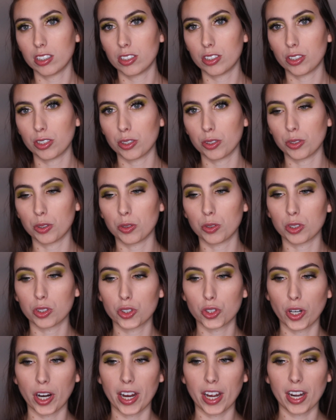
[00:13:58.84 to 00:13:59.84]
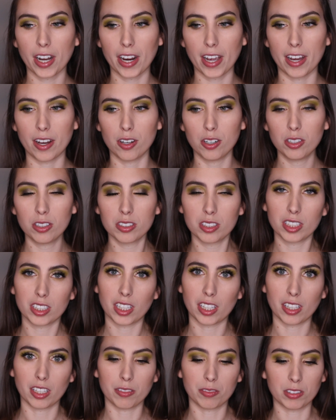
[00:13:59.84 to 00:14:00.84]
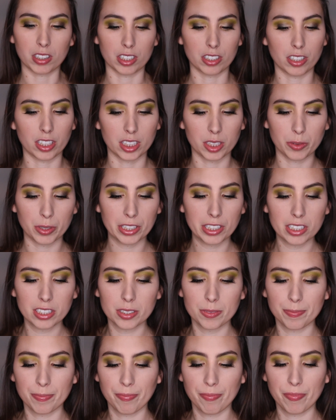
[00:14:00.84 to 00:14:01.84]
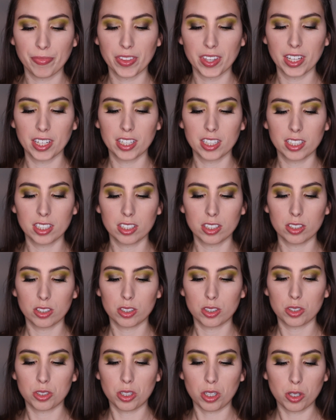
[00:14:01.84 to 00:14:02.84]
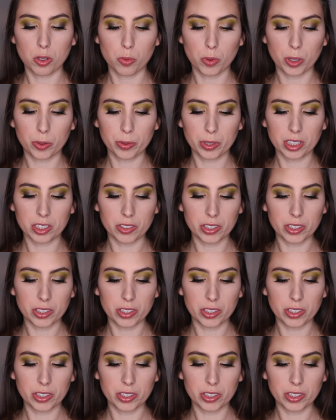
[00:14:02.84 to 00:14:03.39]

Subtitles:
to try it out because I love glitter anyways. So what we're